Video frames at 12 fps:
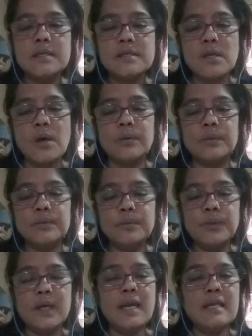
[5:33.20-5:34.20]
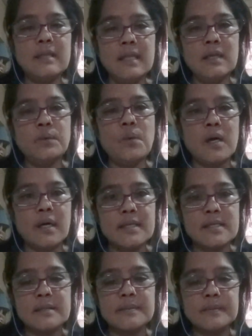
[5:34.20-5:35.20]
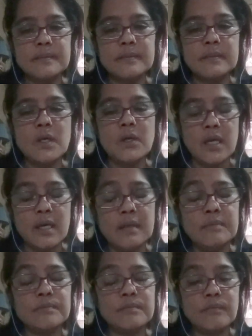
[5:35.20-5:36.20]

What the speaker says: So what I did was, okay,